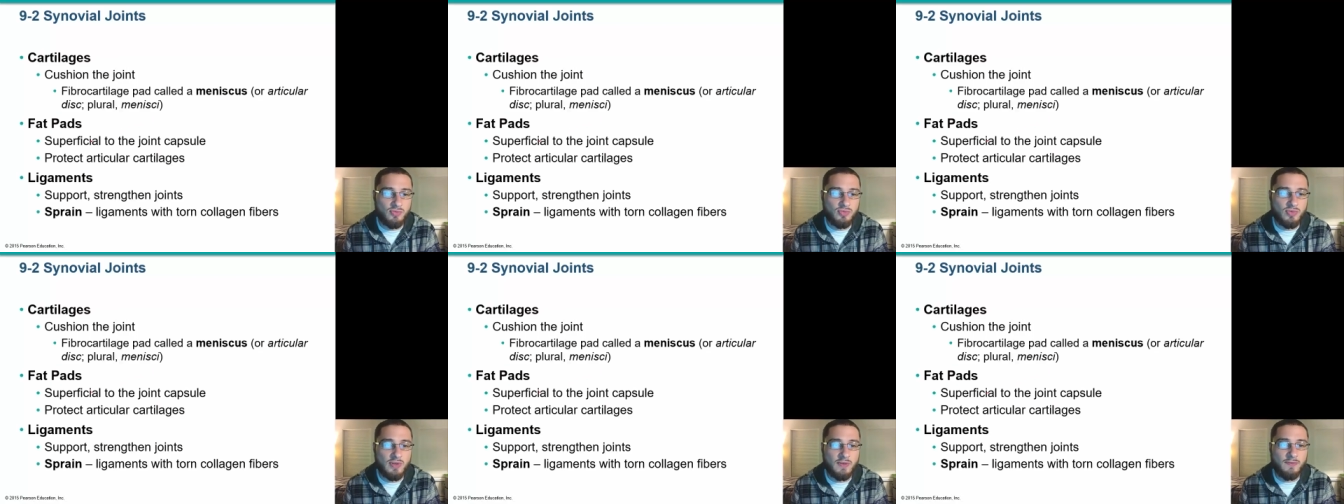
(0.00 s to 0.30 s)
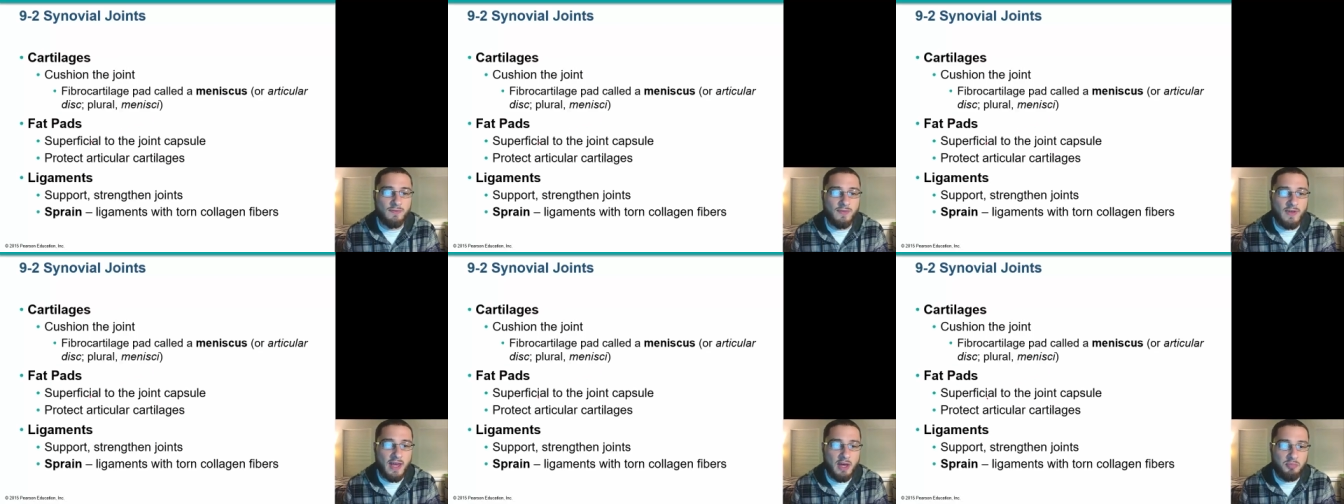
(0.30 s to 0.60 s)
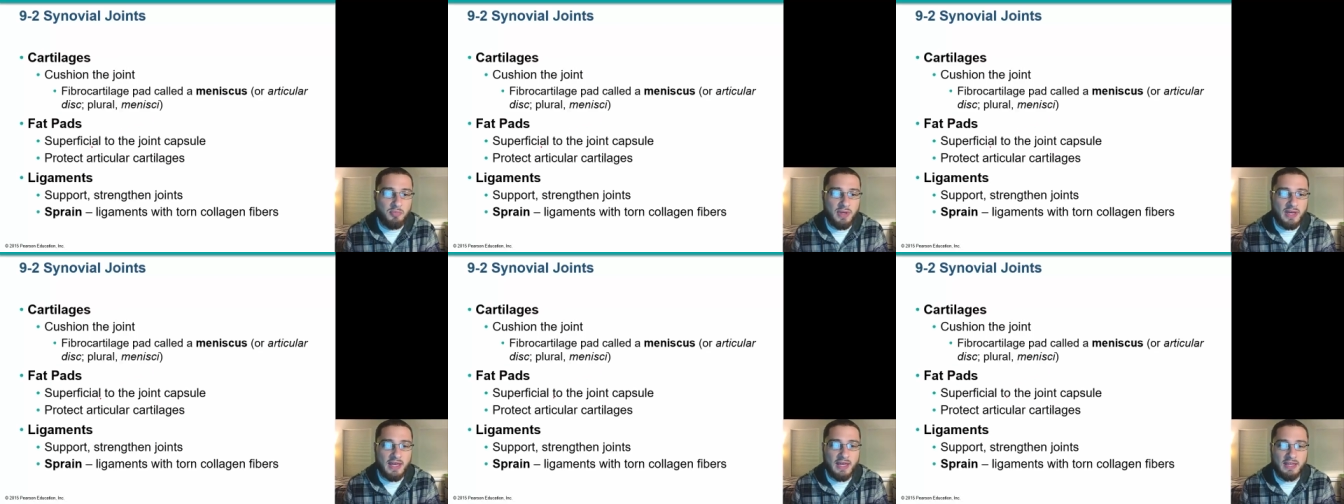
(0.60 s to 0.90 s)
We have
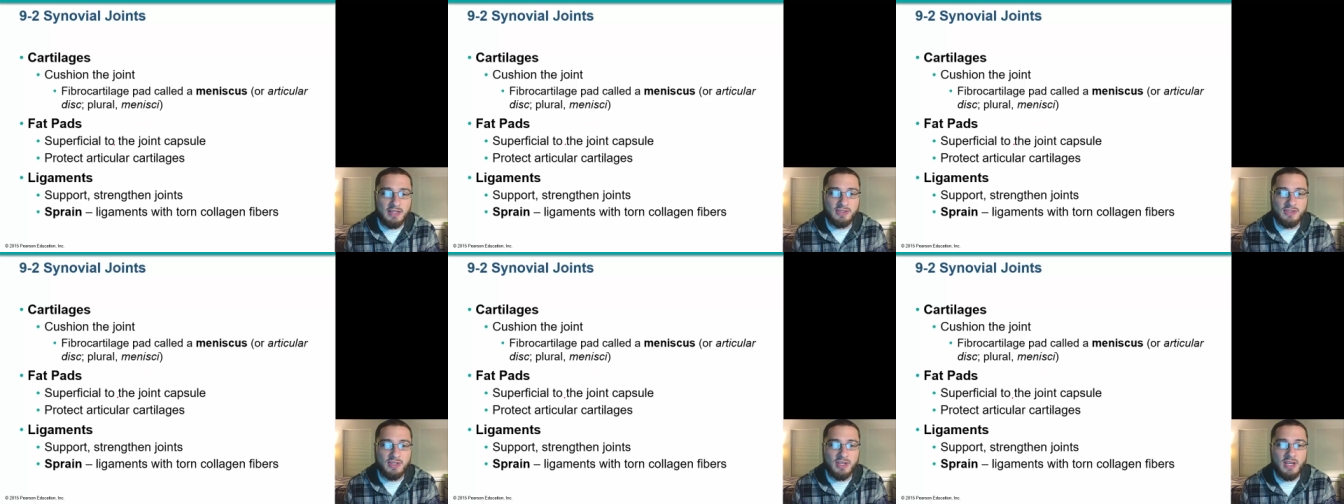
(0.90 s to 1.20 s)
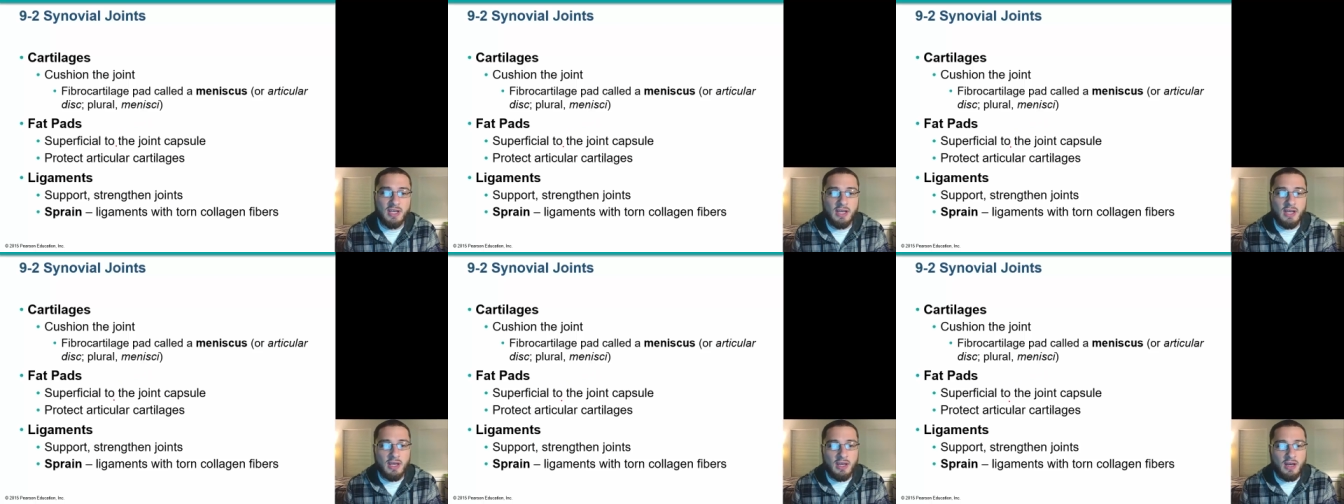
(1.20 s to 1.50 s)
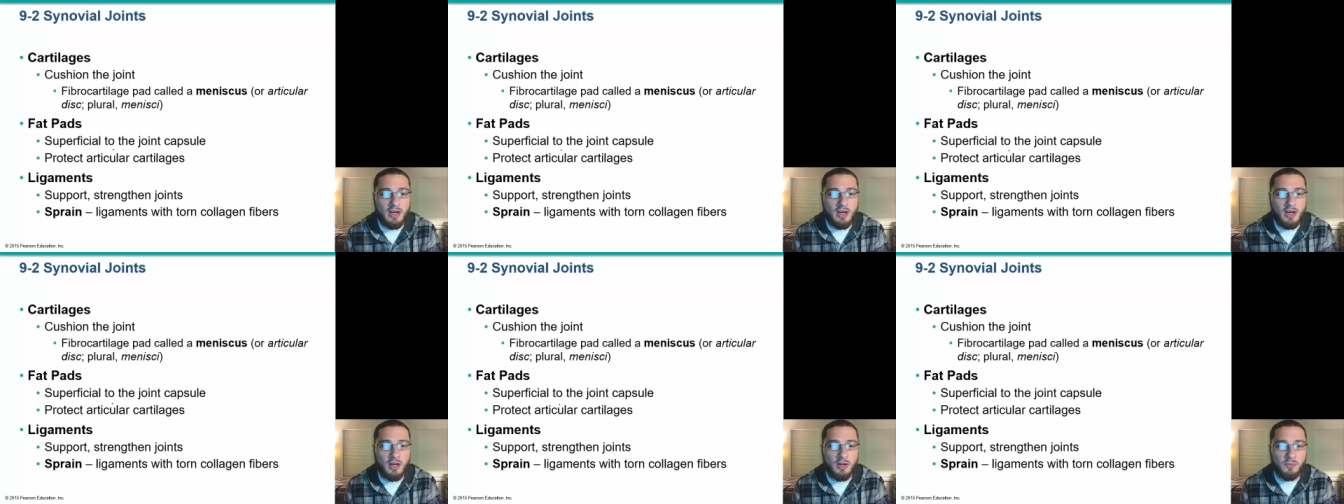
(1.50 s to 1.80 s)
fat pads
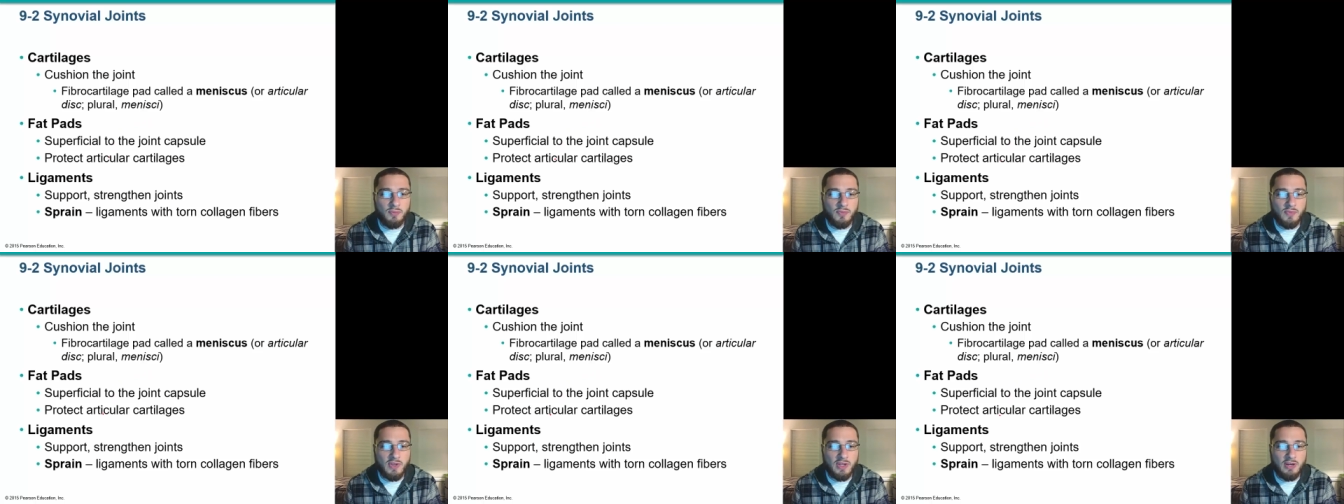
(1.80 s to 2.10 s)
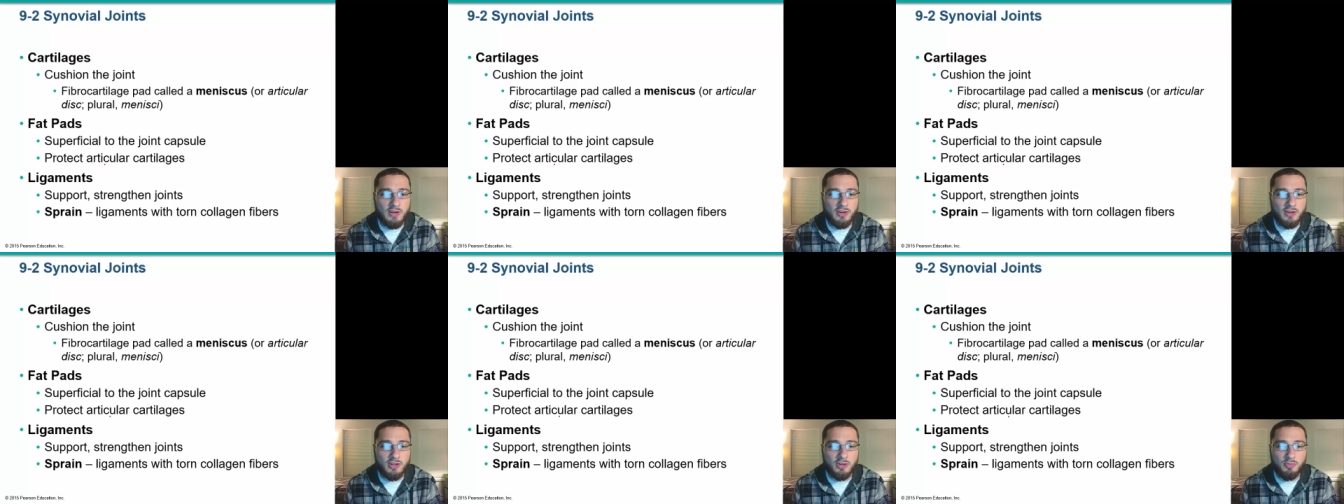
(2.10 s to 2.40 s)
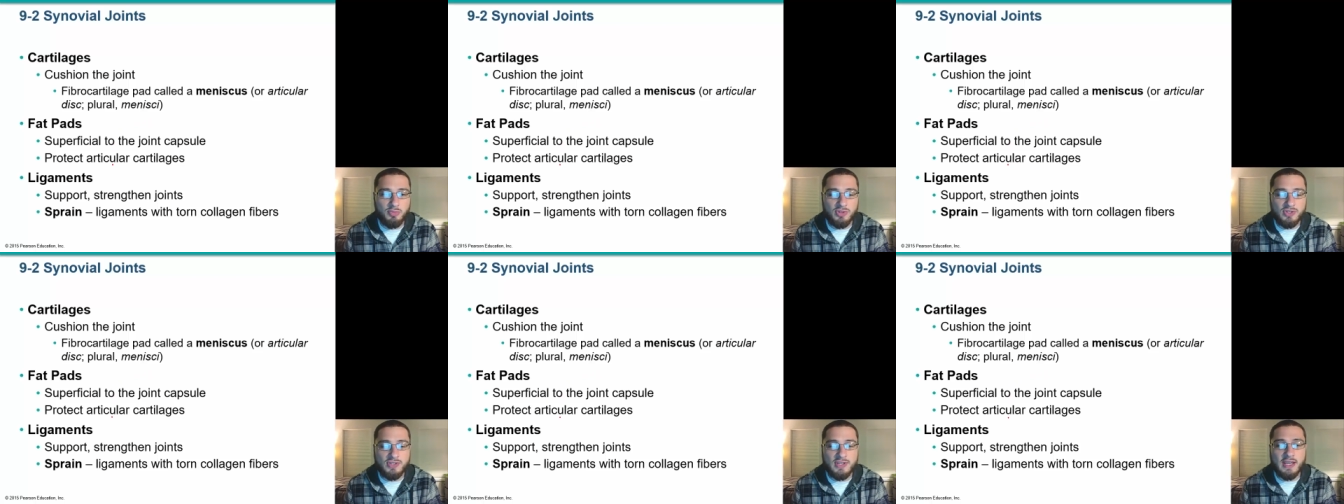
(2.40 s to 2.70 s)
that are going to
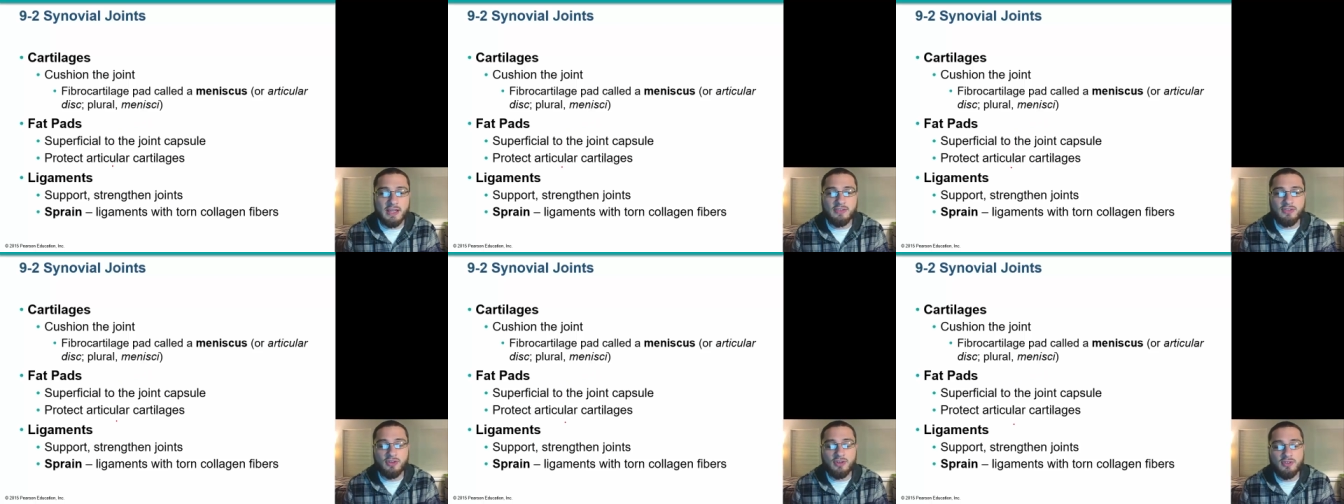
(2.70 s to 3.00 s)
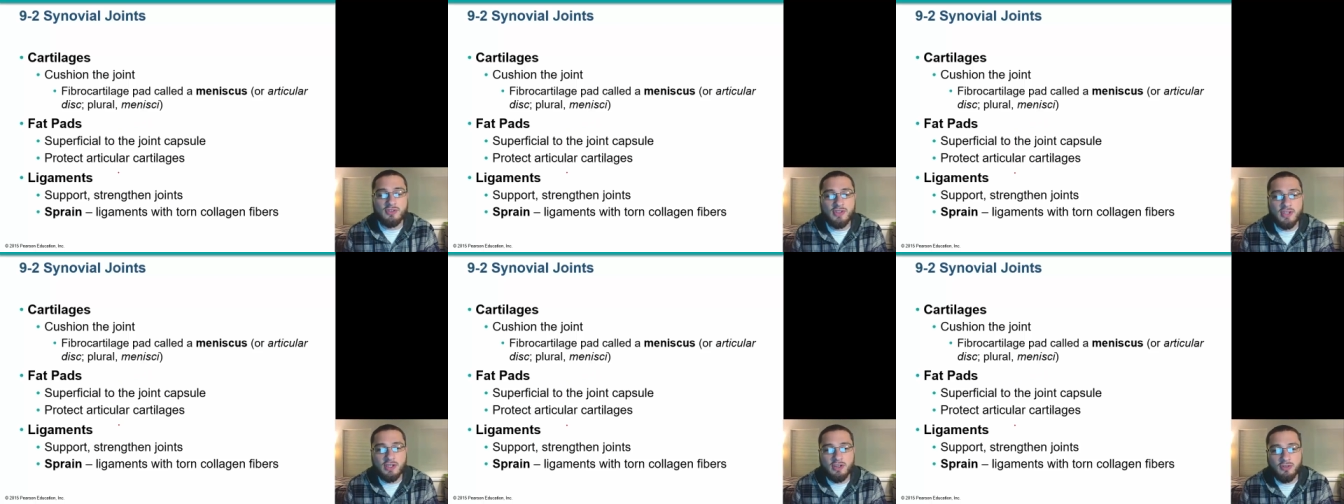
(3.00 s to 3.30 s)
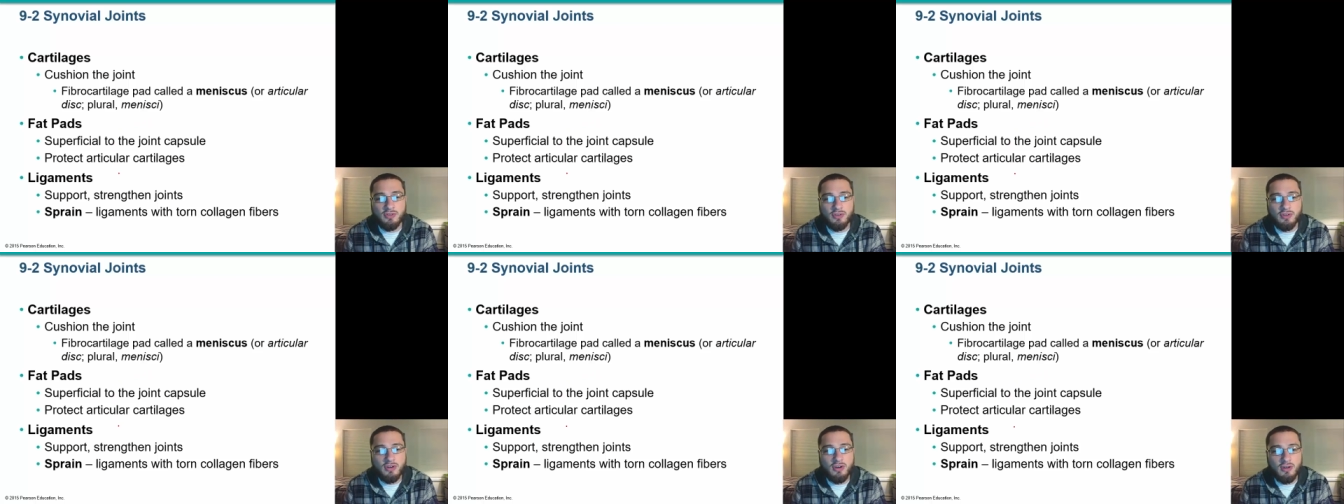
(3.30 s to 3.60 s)
protect the
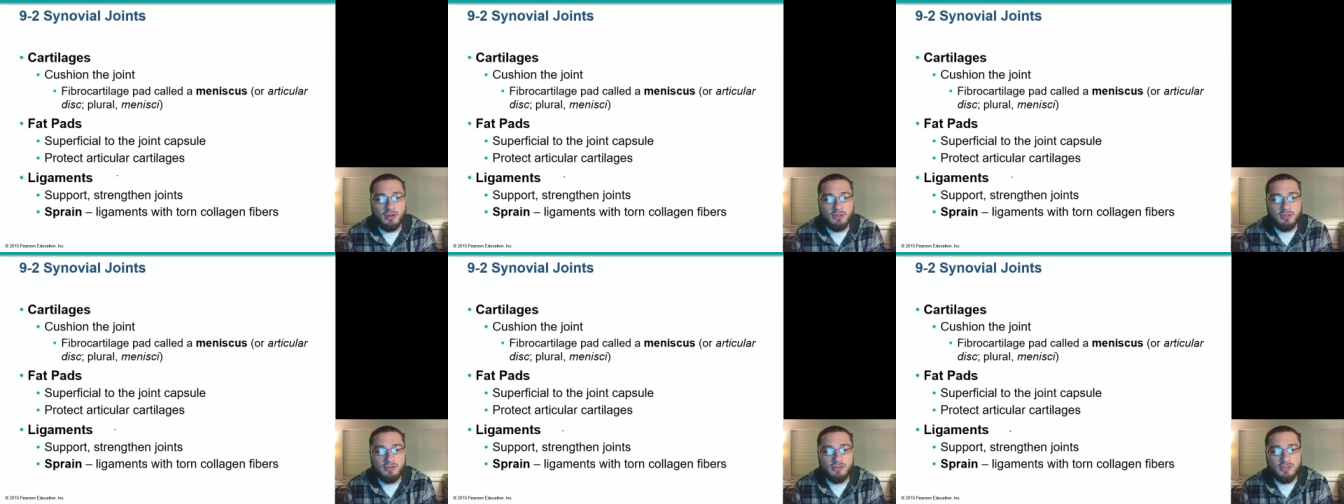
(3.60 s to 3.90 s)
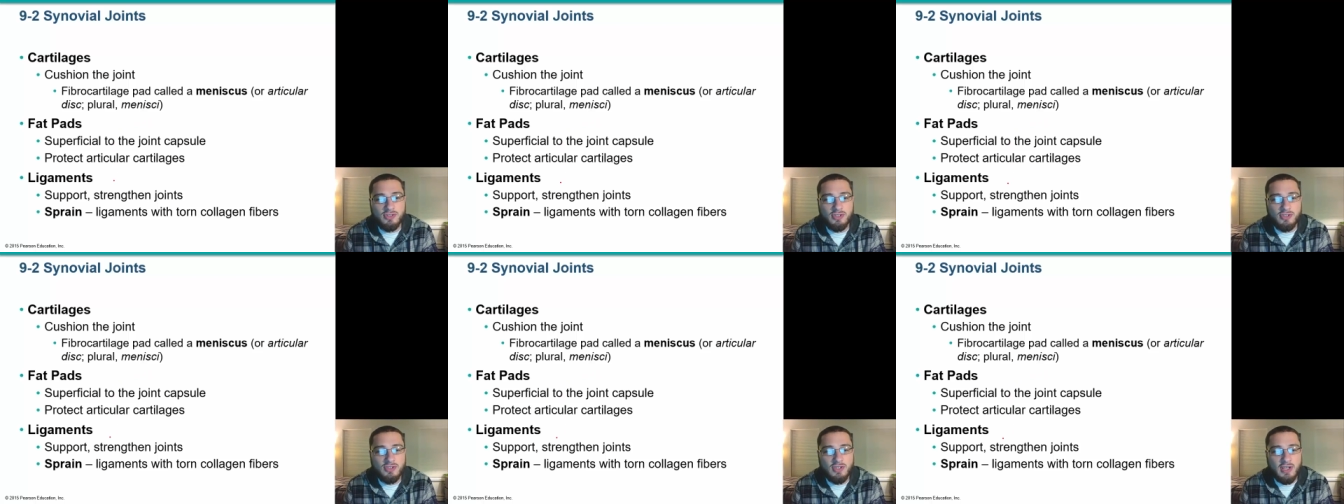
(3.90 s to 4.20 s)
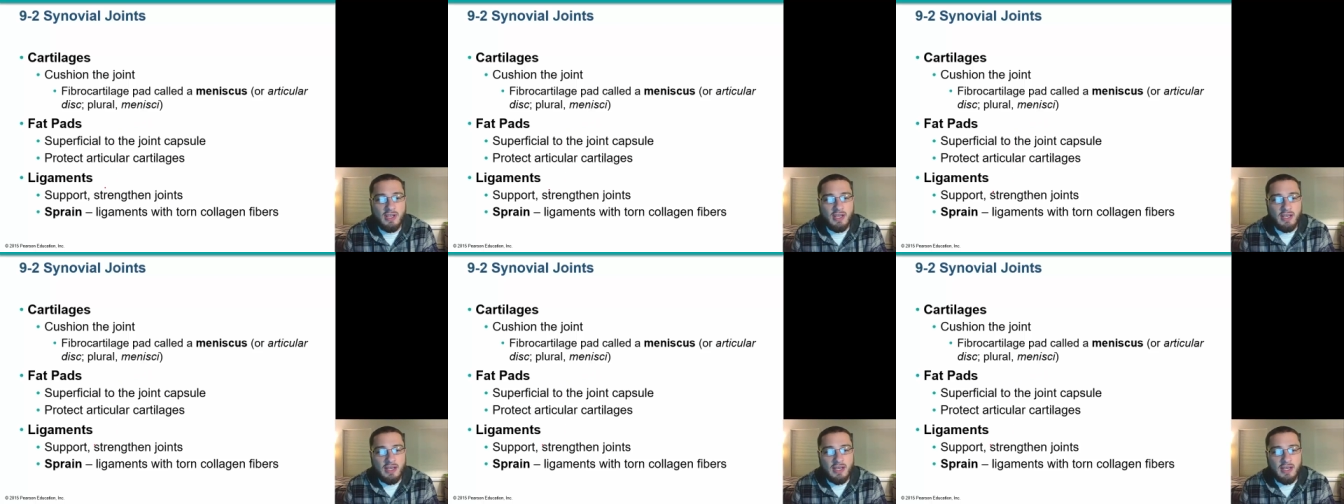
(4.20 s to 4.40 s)
articular cartilages,